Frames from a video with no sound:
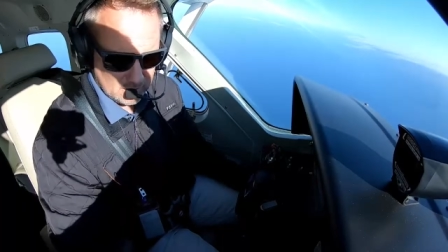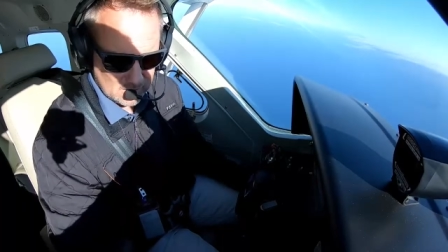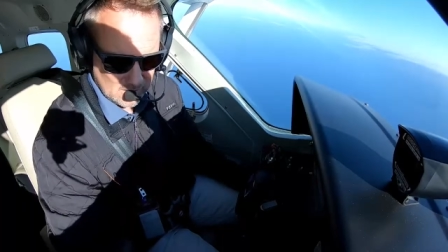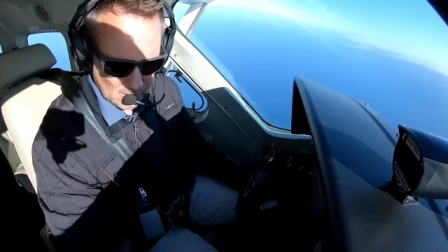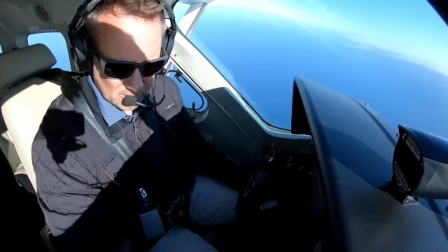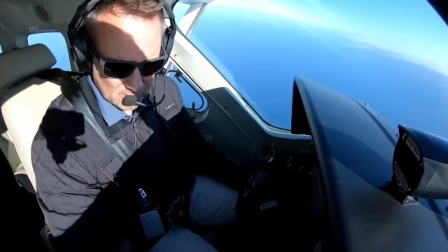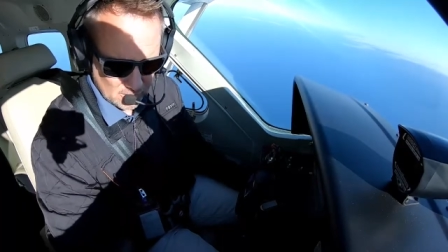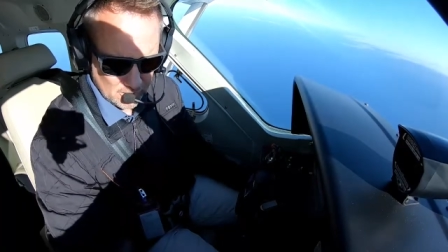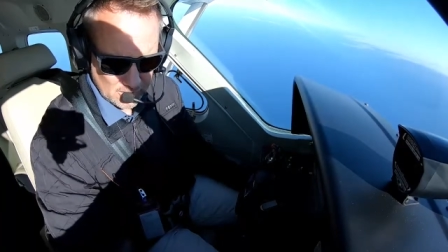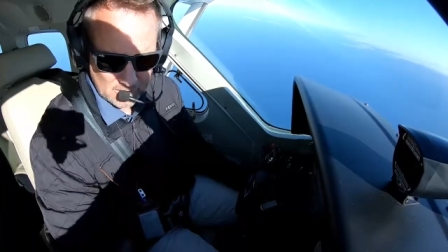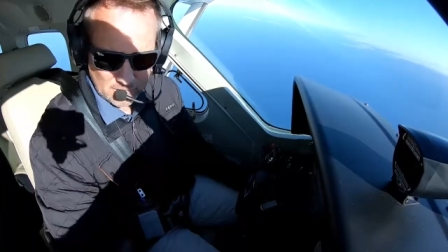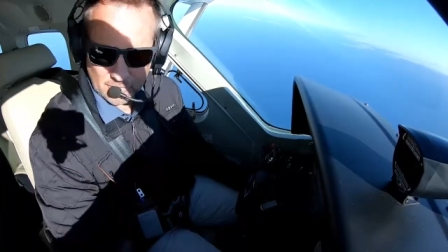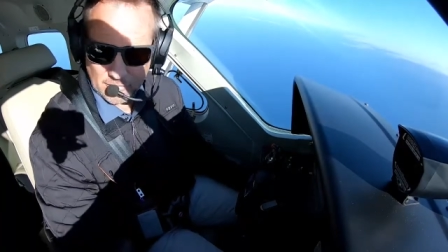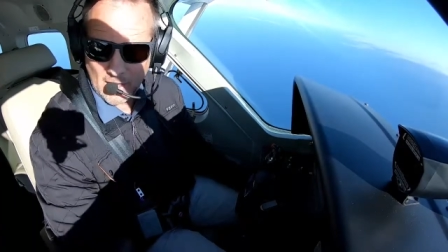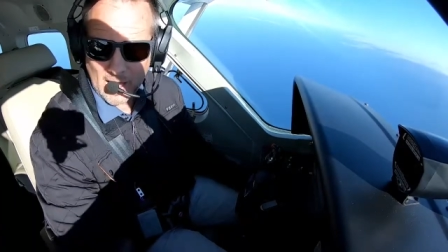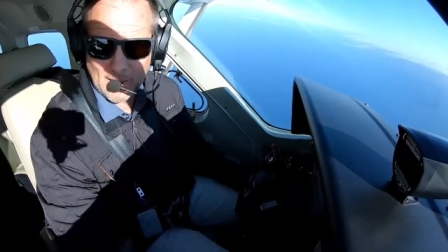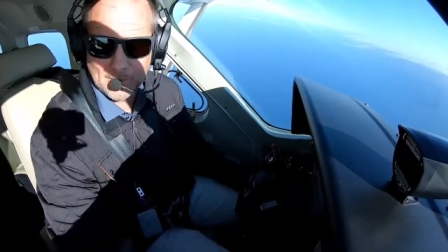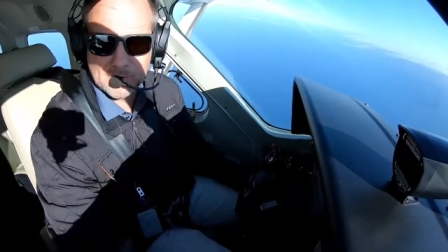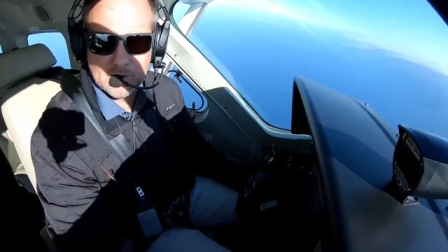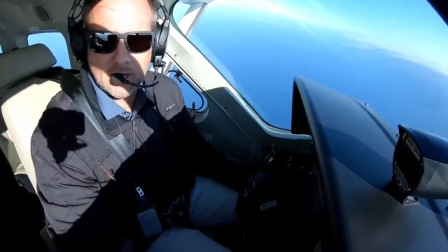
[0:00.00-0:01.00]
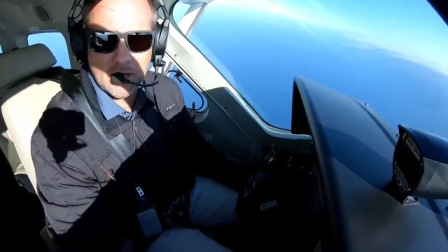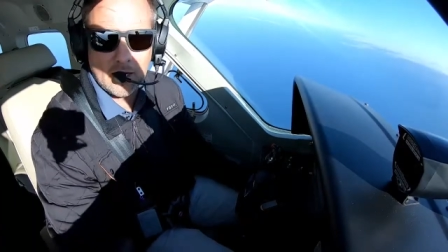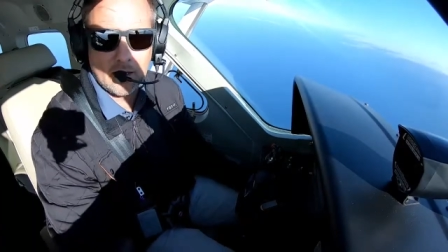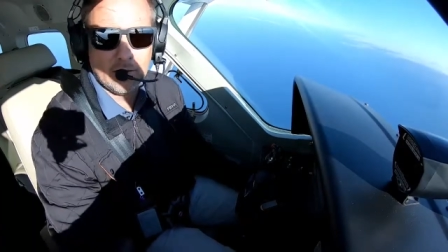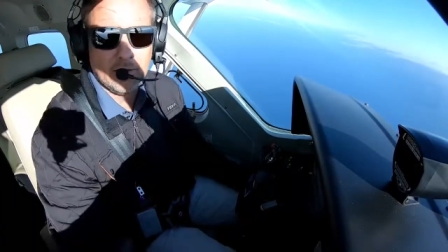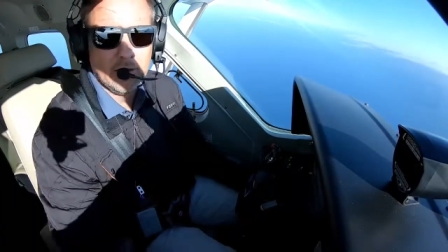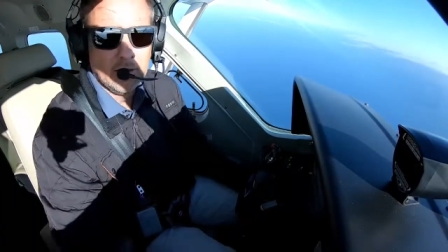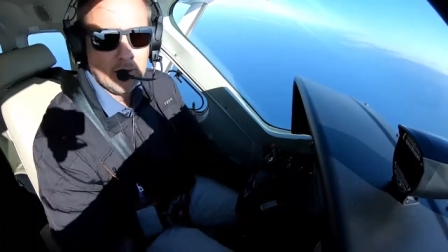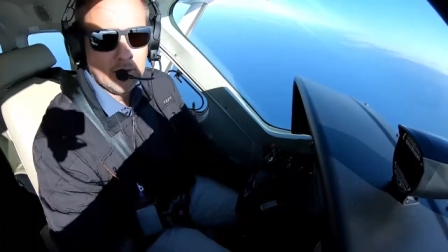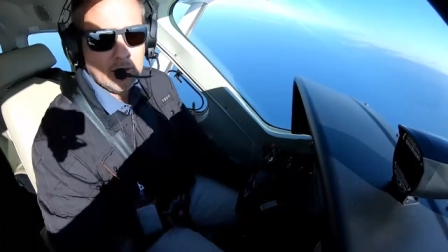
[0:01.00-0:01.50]
10 degrees of flaps
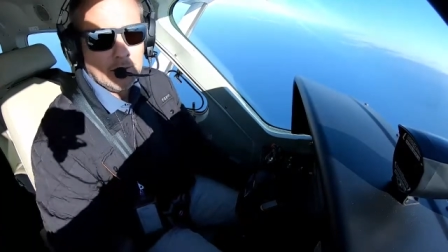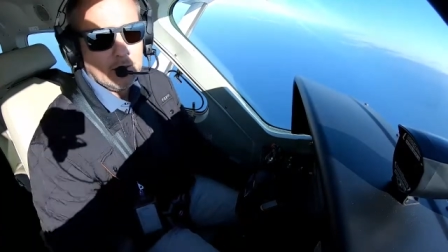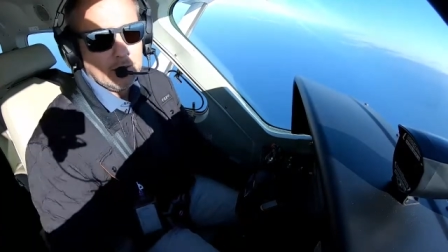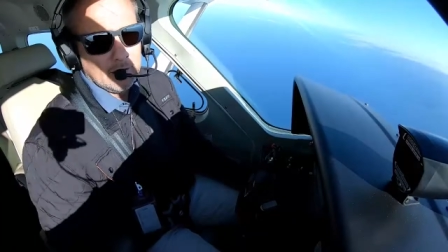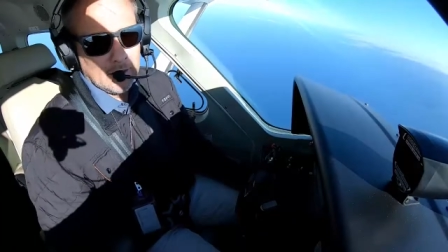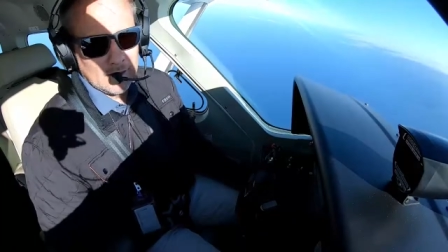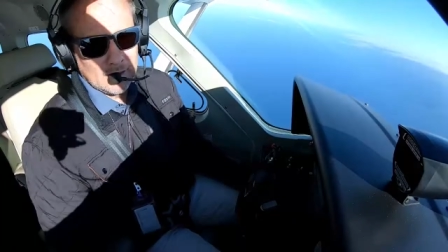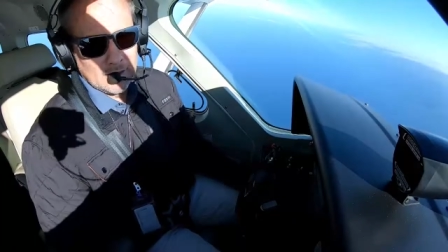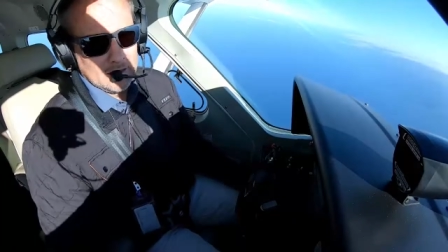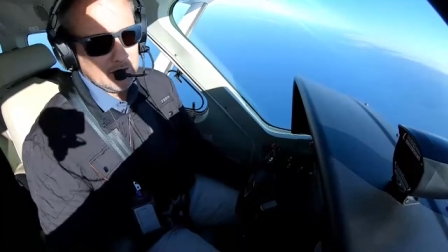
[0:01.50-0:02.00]
out at